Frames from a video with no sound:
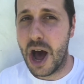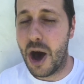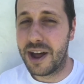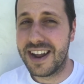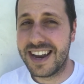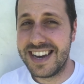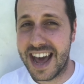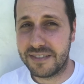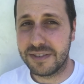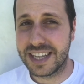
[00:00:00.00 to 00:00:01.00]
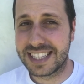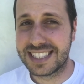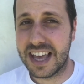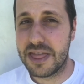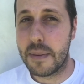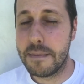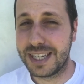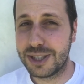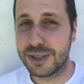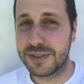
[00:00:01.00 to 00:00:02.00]
On Netflix, The
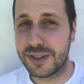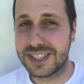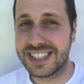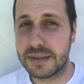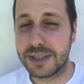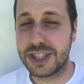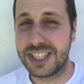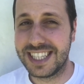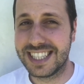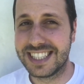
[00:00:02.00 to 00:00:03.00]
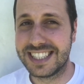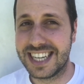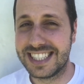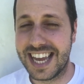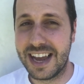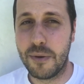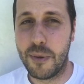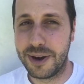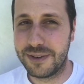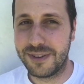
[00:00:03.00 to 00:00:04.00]
Mitchells versus. The Machines is a
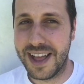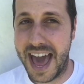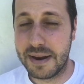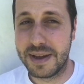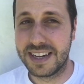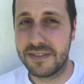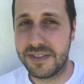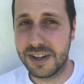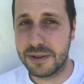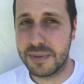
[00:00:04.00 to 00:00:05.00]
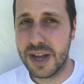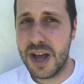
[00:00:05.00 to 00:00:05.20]
wonderful animated film.